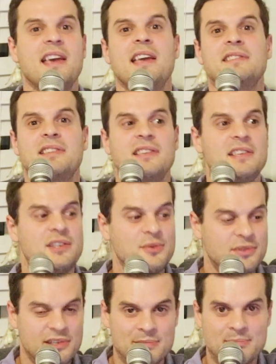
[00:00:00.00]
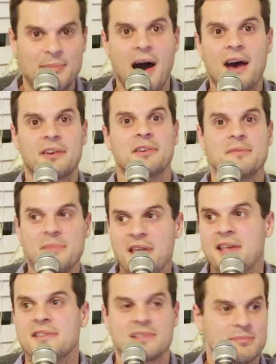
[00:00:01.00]
is he uses modern
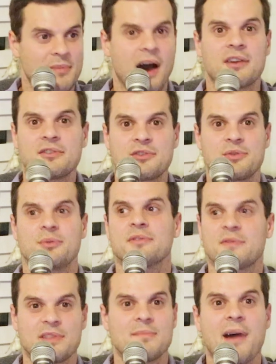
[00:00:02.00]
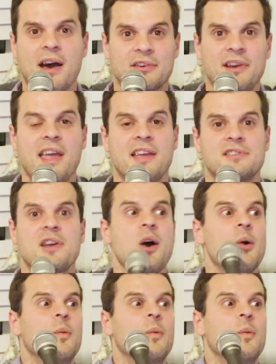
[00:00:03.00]
means and modern tools for the modern age.